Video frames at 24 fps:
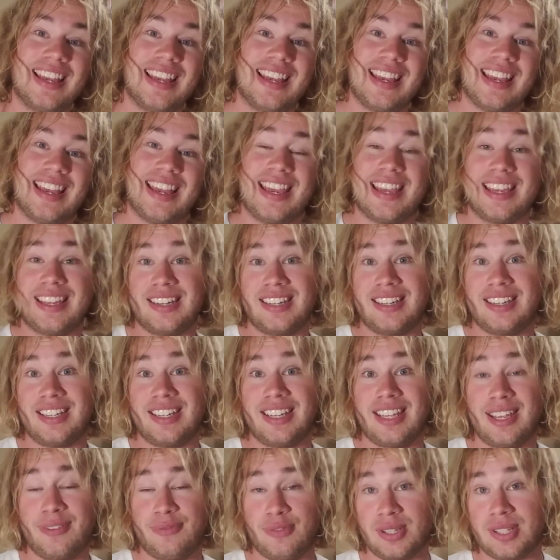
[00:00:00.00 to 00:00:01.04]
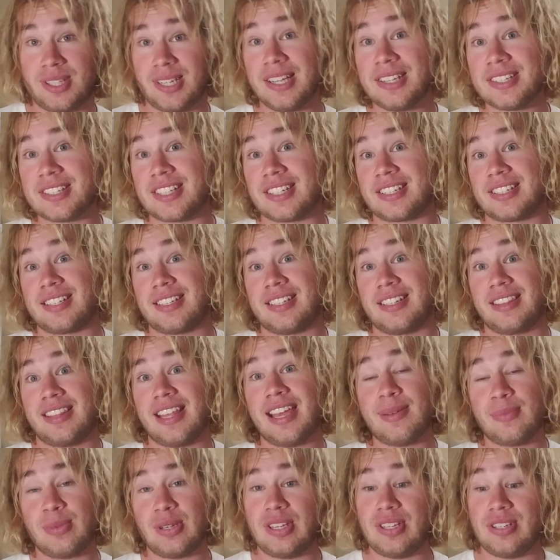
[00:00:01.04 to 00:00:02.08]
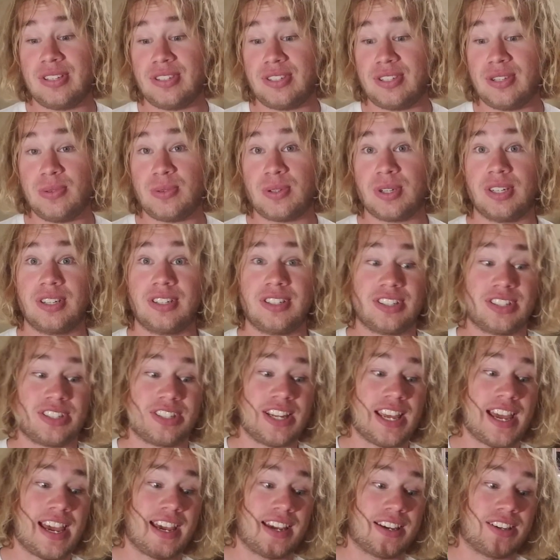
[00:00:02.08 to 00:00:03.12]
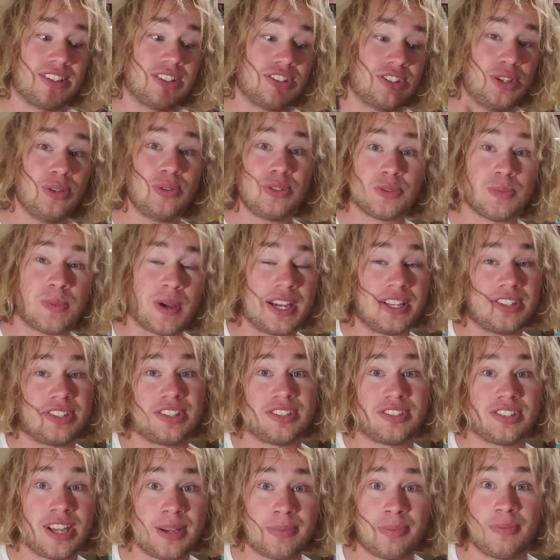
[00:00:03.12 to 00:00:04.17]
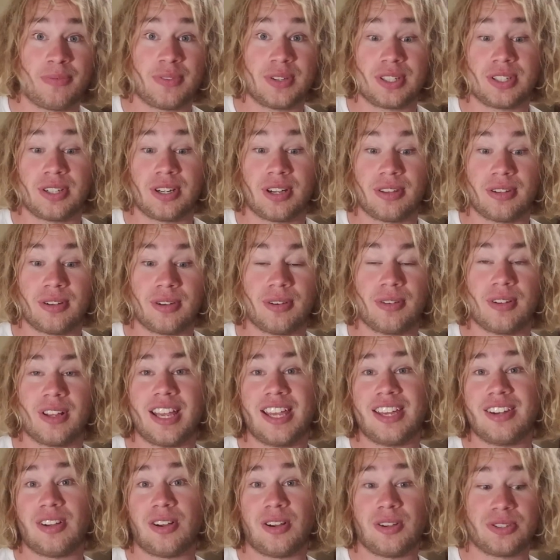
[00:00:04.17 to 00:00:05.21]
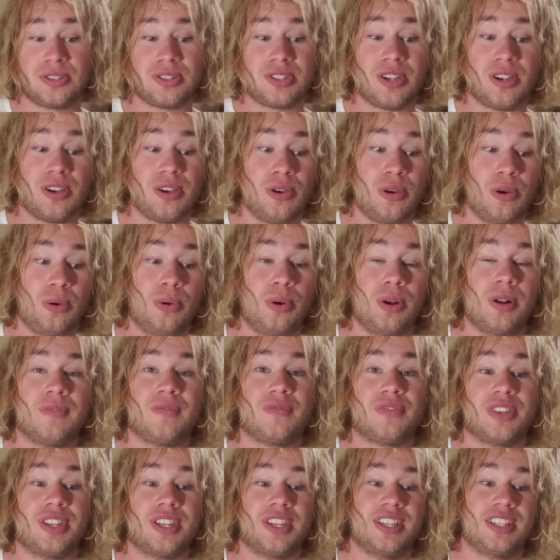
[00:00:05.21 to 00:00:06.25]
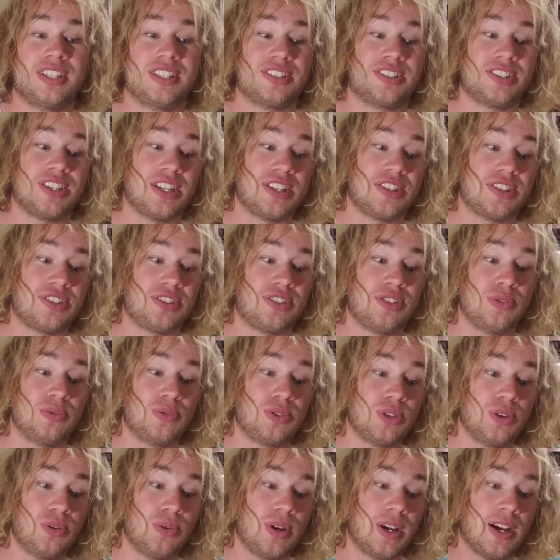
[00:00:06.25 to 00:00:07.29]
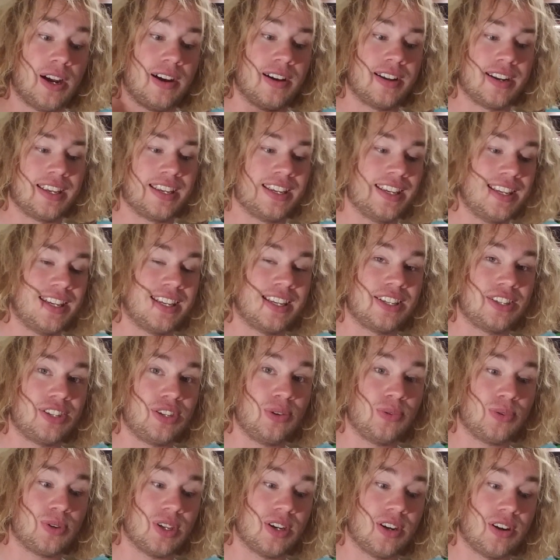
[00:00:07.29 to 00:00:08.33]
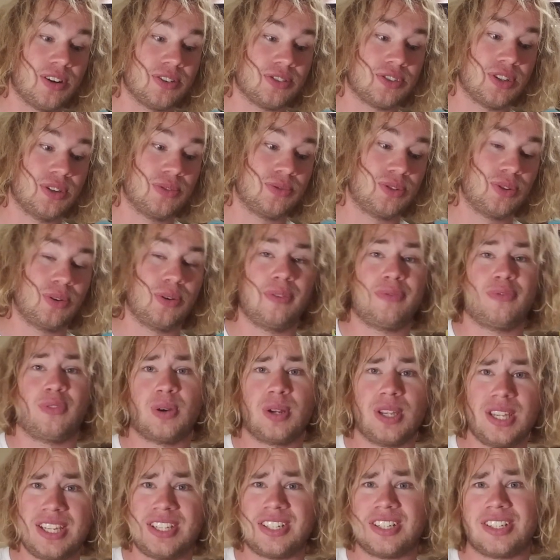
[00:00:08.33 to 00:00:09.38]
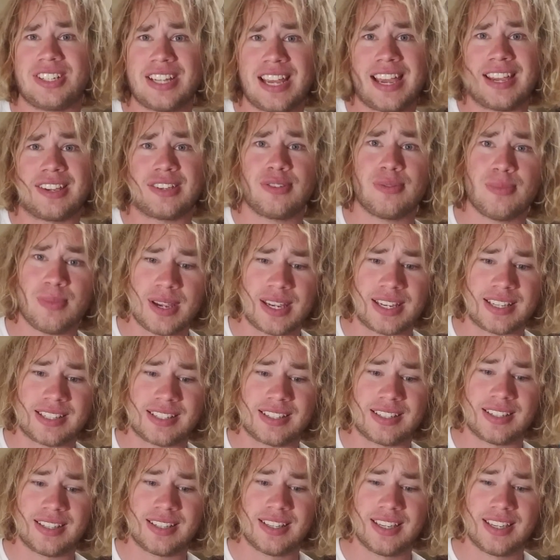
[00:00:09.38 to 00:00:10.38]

And if it doesn't, that means you could stack two smites on top of each other. And also, since you do it on a hit, you can also do it for each attack you make.